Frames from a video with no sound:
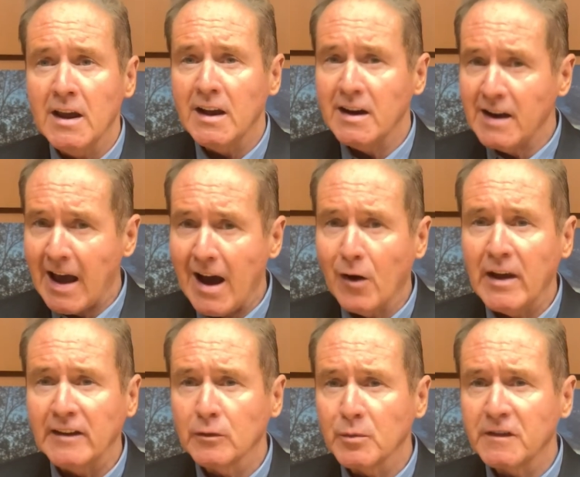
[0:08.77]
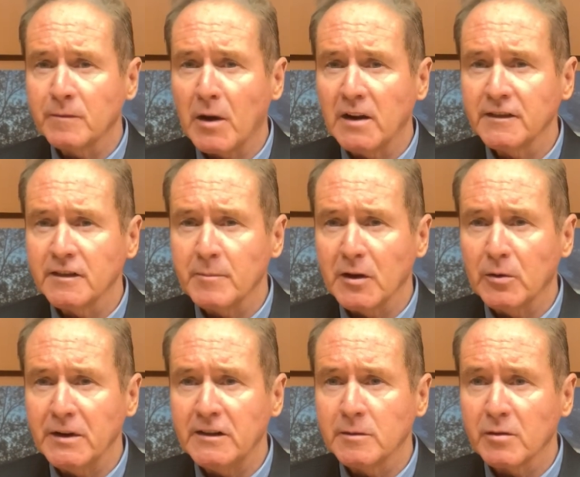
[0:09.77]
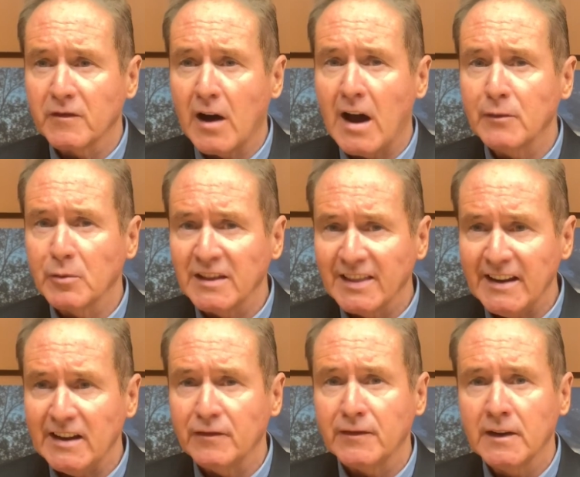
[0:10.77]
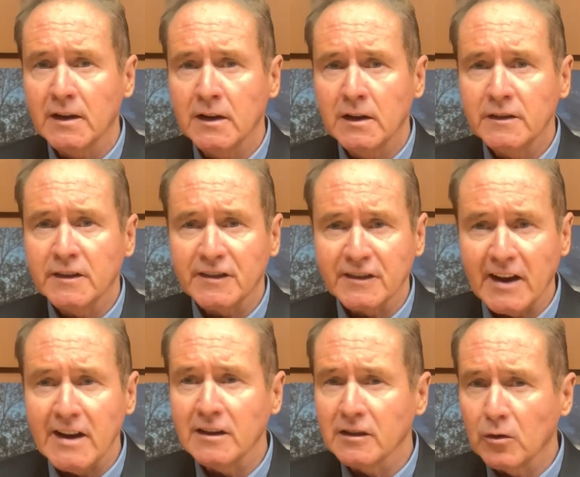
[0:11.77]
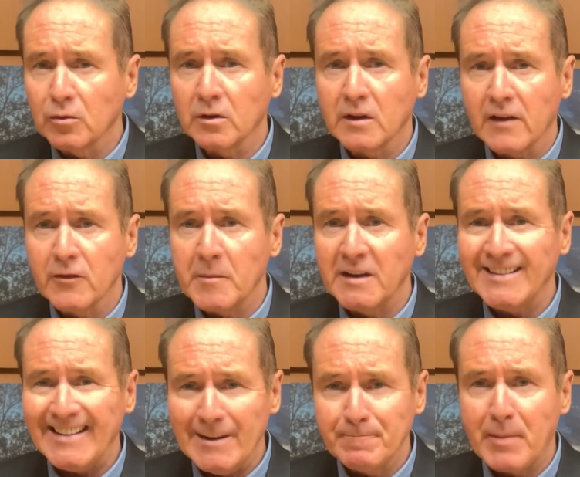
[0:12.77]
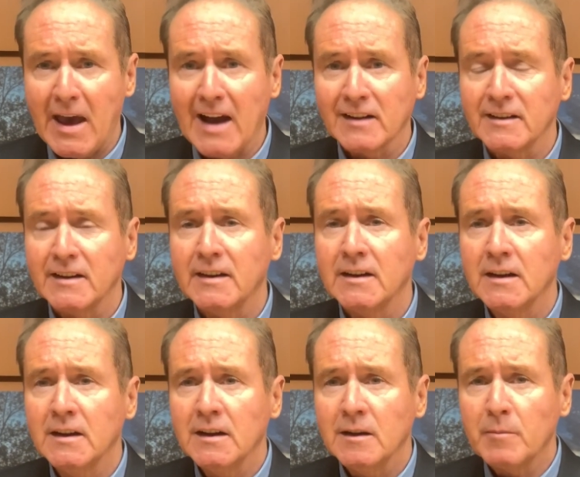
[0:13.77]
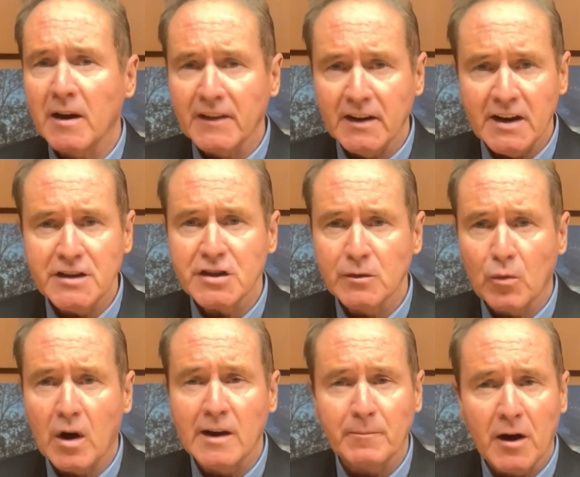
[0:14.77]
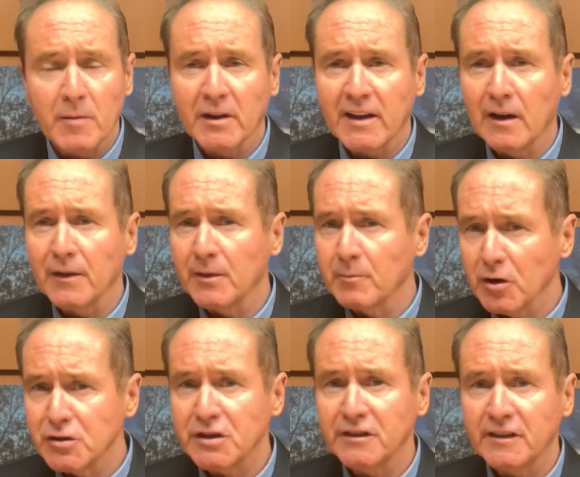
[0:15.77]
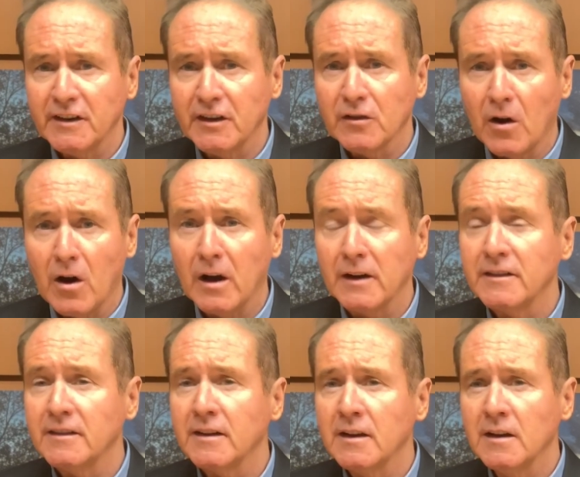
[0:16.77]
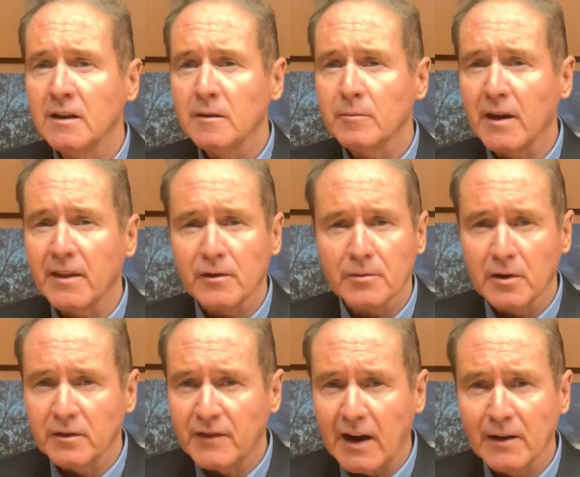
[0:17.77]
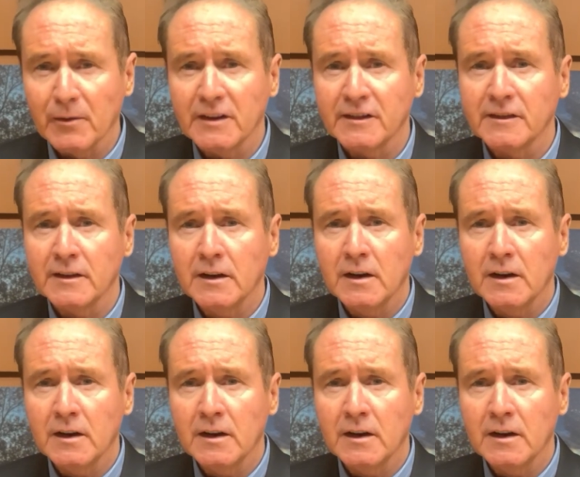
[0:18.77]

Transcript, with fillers: and now has a responsibility to provide relief to state and local governments impacted by the nationwide public health emergency caused by the coronavirus.